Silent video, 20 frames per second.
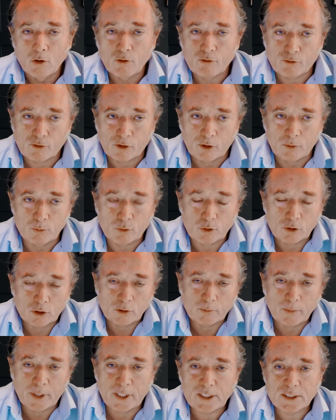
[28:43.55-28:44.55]
from
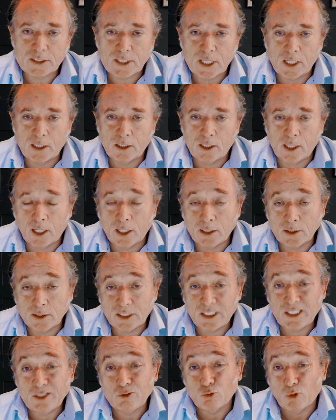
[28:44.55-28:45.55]
Turkmenistan
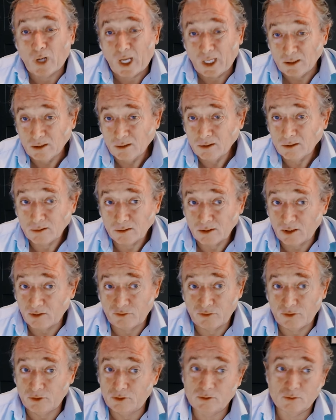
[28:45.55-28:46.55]
and Iran,
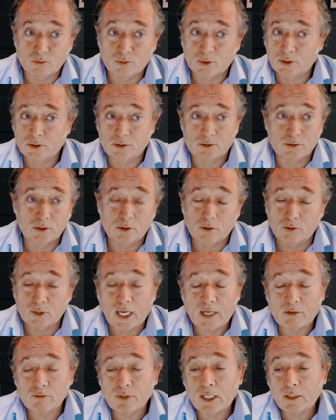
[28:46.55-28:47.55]
if you want to go
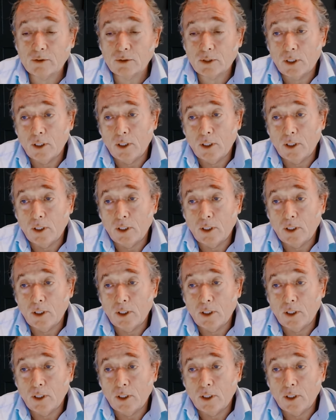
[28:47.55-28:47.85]
that route.